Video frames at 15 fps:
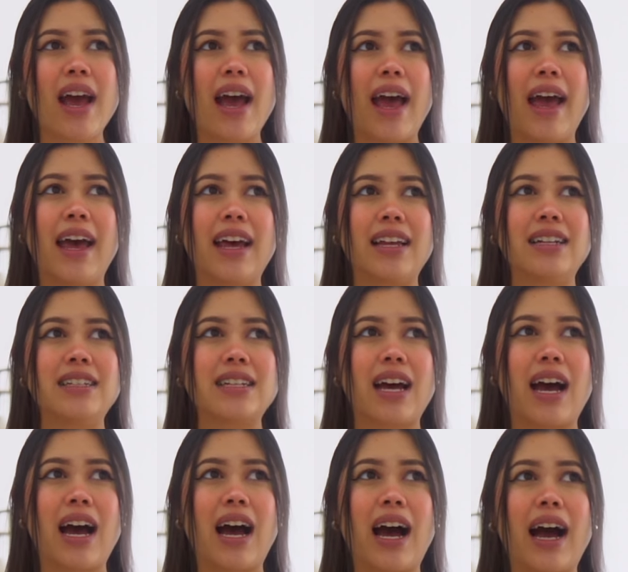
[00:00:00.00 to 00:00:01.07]
And
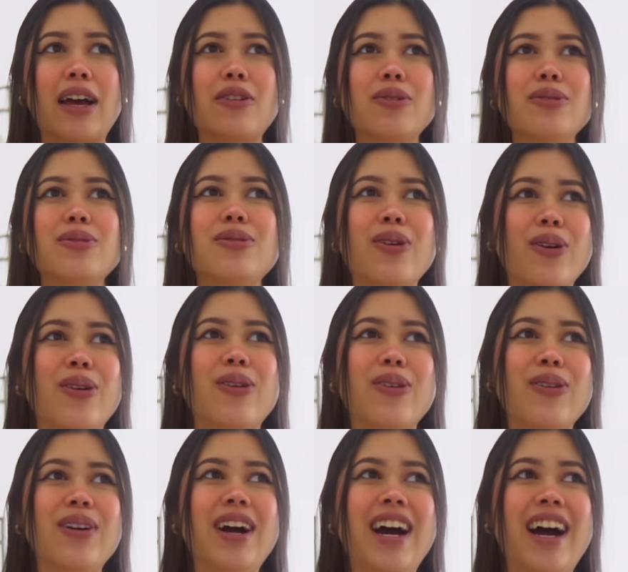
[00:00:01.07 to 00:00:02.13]
I don't
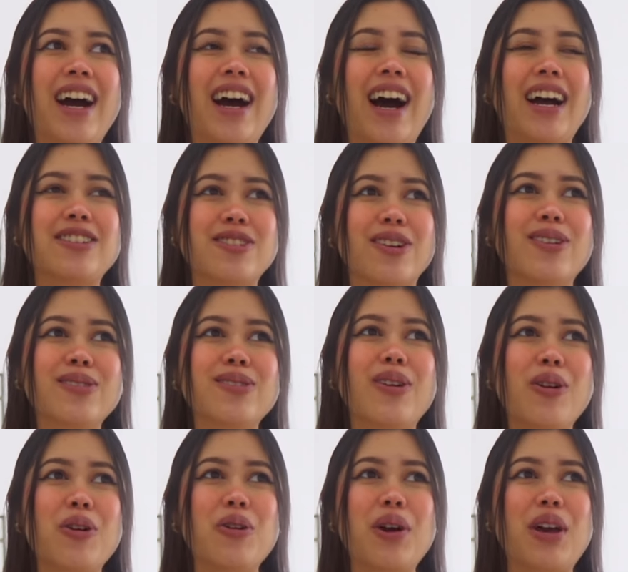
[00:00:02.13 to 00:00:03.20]
know, I don't
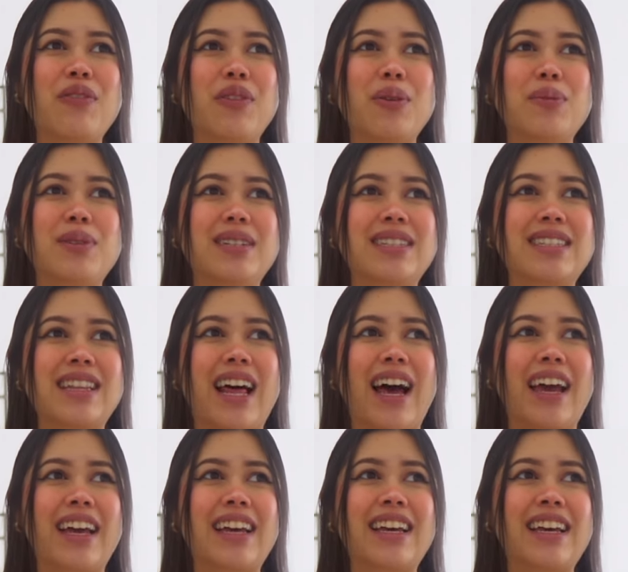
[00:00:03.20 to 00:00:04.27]
know if it was
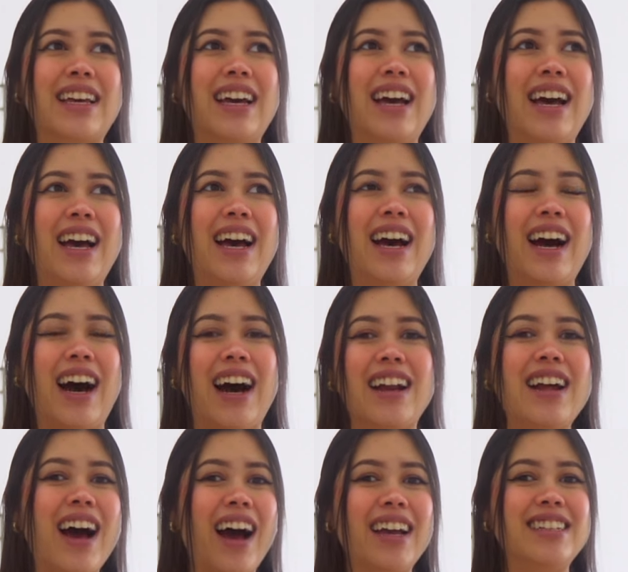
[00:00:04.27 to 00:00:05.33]
like
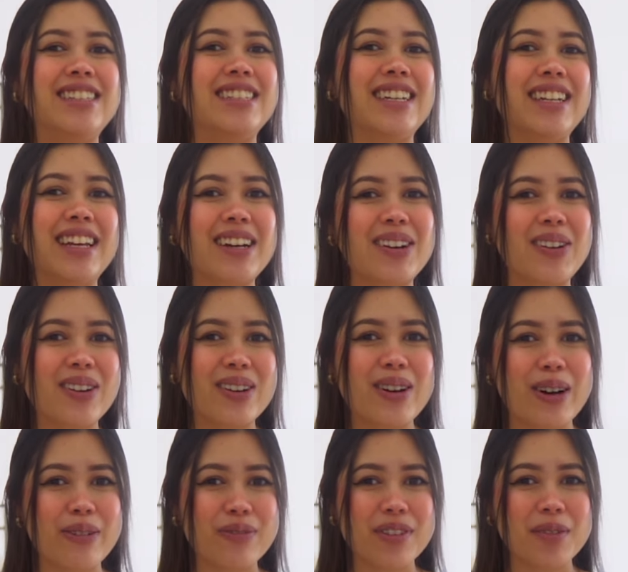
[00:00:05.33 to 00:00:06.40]
unhygienic or
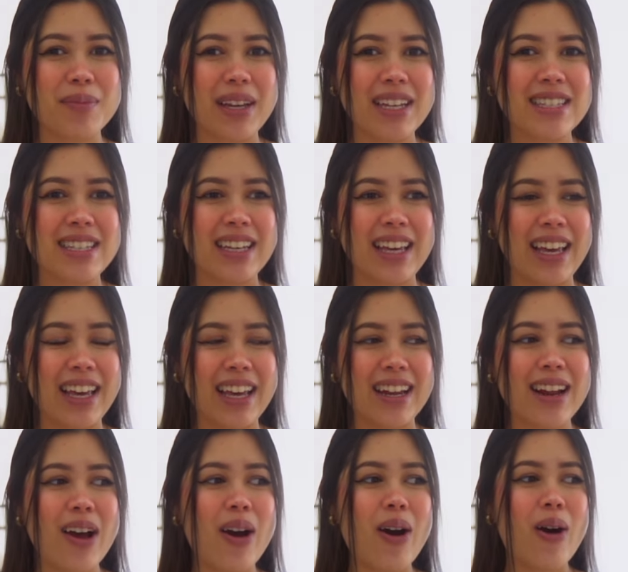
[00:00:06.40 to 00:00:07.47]
not for me to eat,
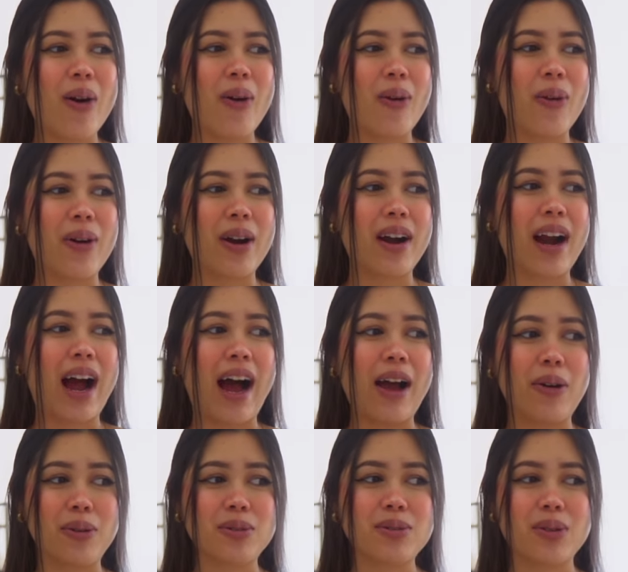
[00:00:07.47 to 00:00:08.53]
or I
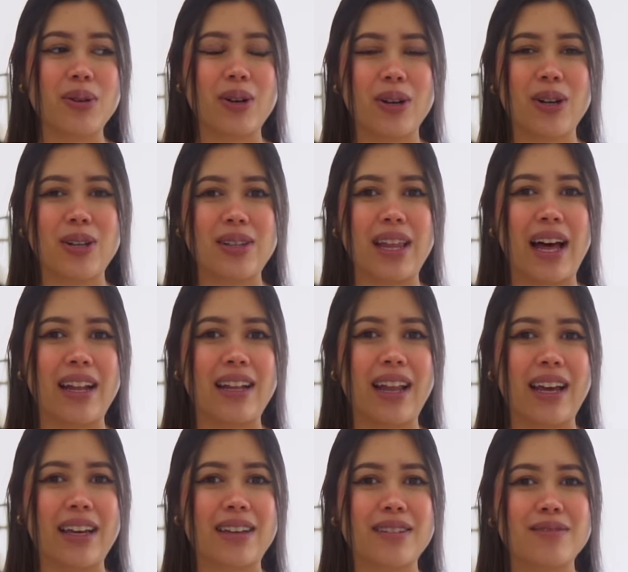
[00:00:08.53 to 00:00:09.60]
also heard that like